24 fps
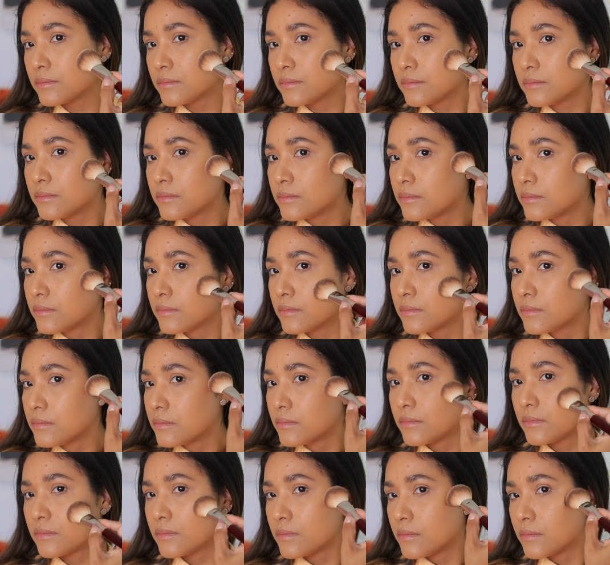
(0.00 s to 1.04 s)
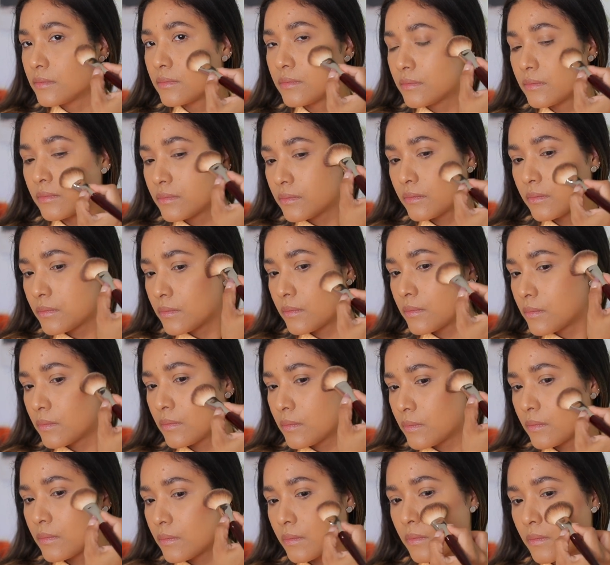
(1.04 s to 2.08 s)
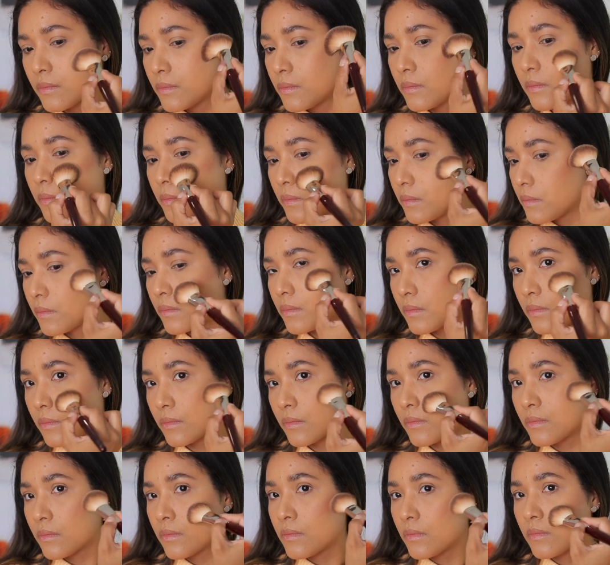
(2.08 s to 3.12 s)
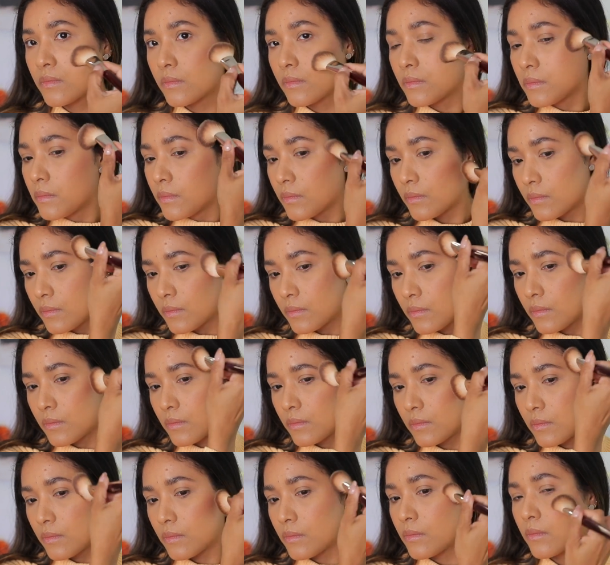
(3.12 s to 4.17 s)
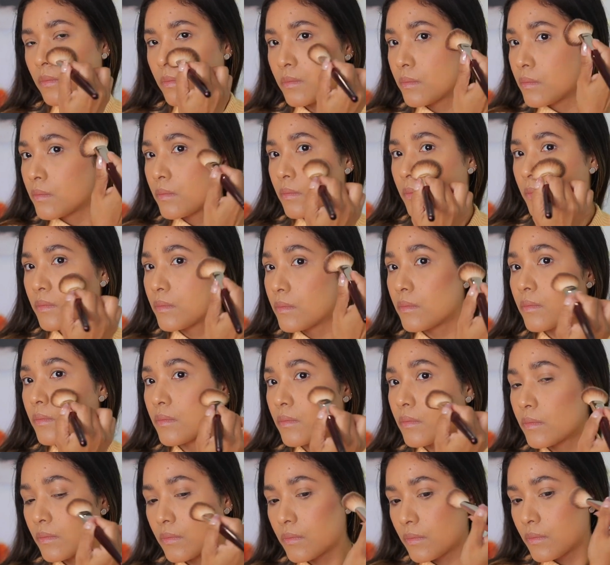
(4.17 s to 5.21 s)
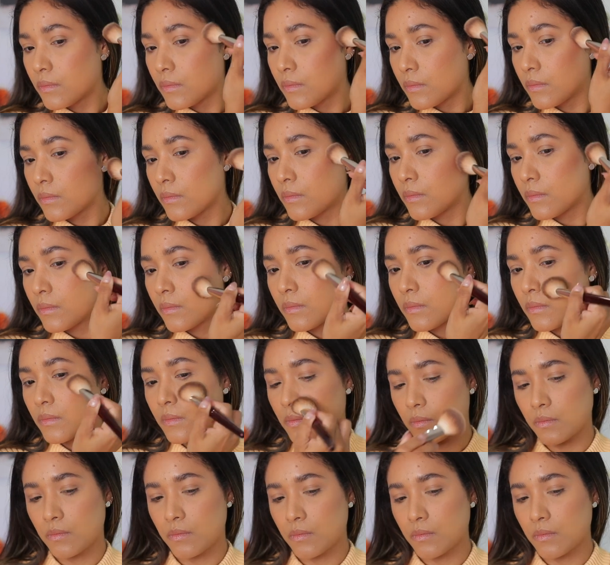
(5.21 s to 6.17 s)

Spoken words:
(silence)